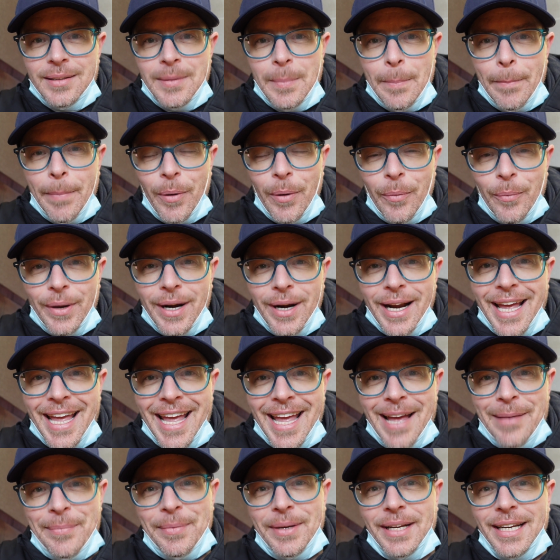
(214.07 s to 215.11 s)
But what I
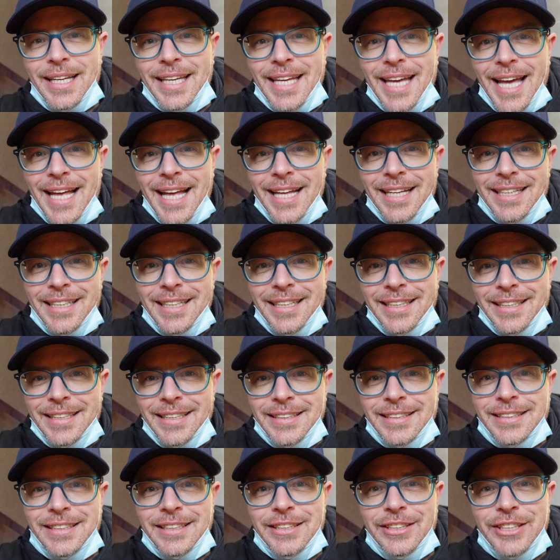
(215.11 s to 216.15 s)
am gonna get
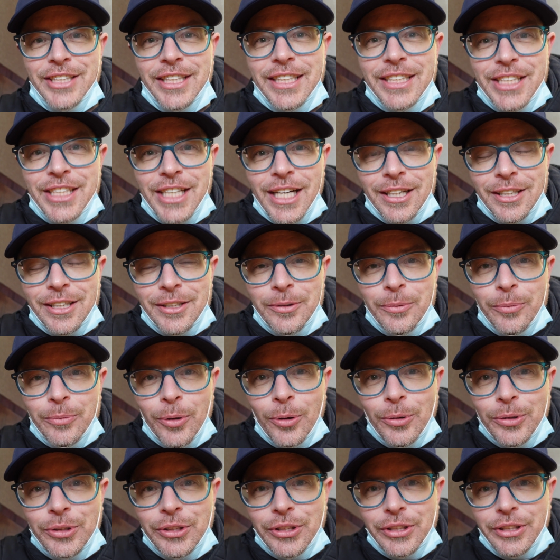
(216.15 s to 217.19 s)
is Jingjiang
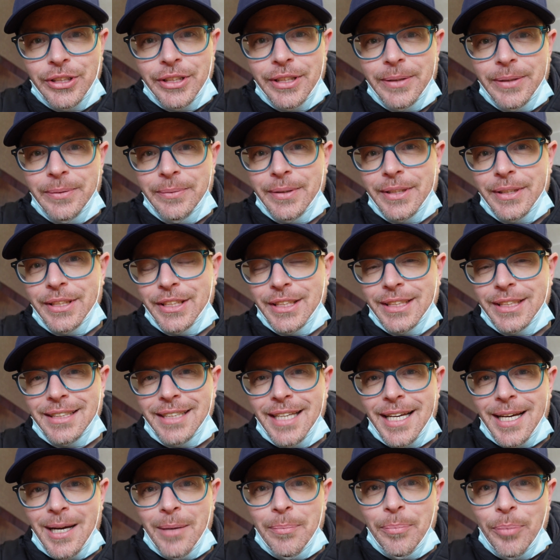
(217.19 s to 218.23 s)
Rosu, which is
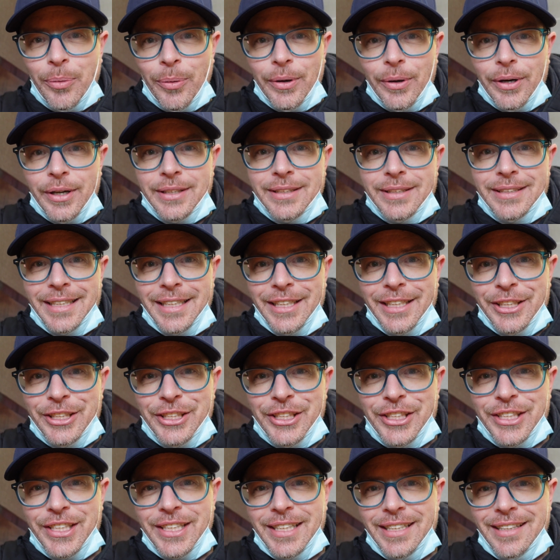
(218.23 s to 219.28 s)
like a pork
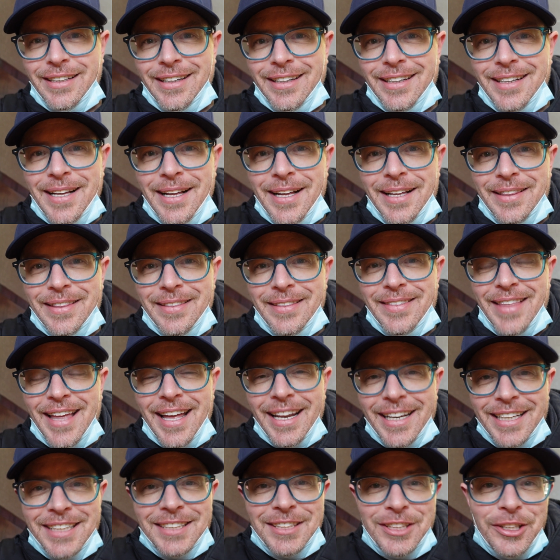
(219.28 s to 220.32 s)
dish
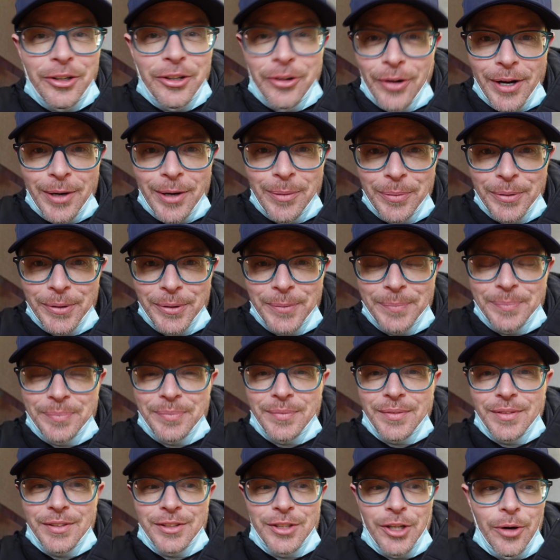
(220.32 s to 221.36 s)
that is incredible.
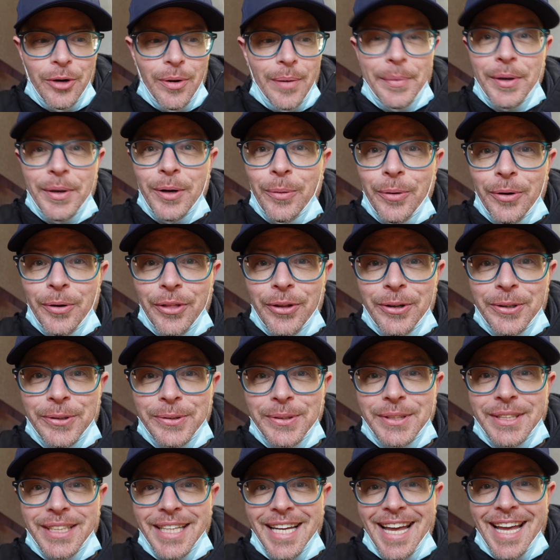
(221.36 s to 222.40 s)
So I'm gonna order
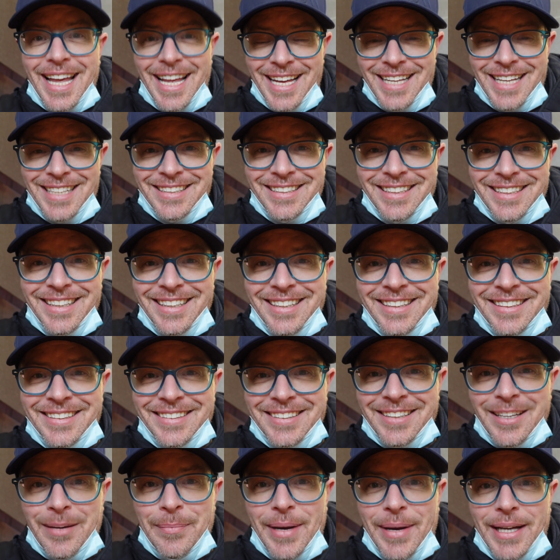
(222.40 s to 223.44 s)
those and
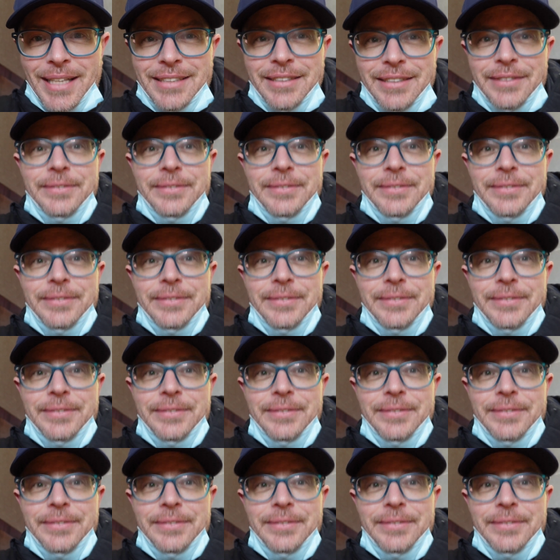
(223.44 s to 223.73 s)
come back to you.